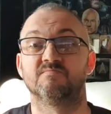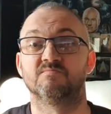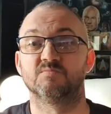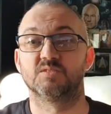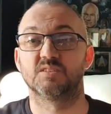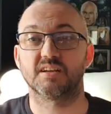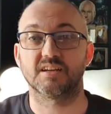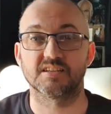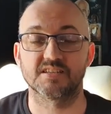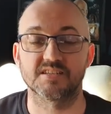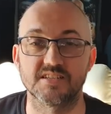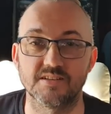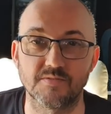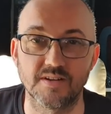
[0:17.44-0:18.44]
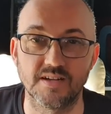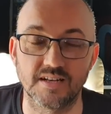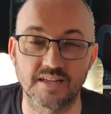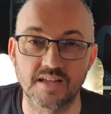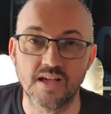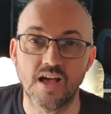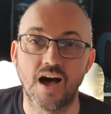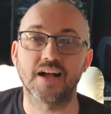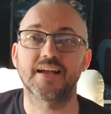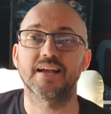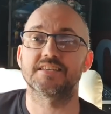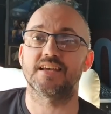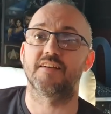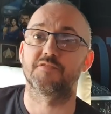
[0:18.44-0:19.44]
Ridiculous, isn't it, really? I
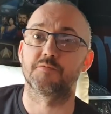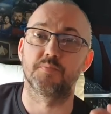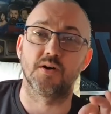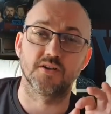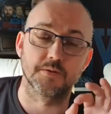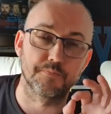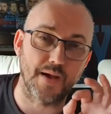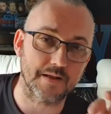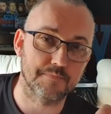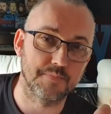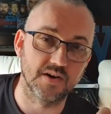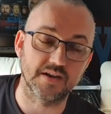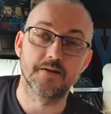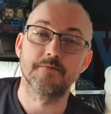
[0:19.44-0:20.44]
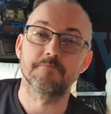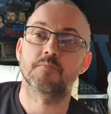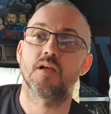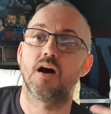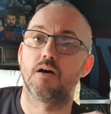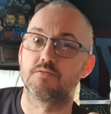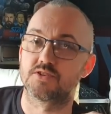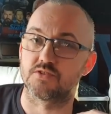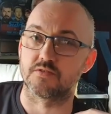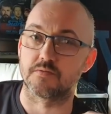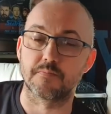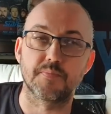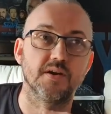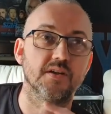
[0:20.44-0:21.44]
guess I have to put on a back burner. I was due to
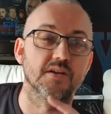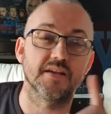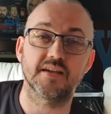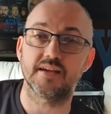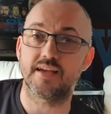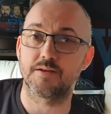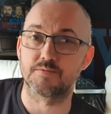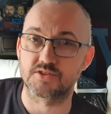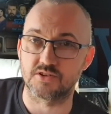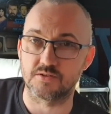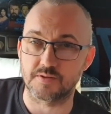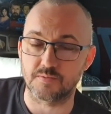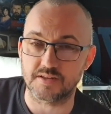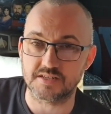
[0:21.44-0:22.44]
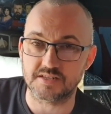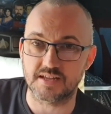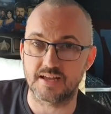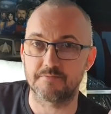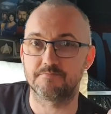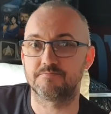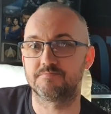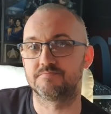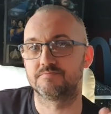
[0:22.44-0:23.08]
be Burnley. He was due to be West Ham.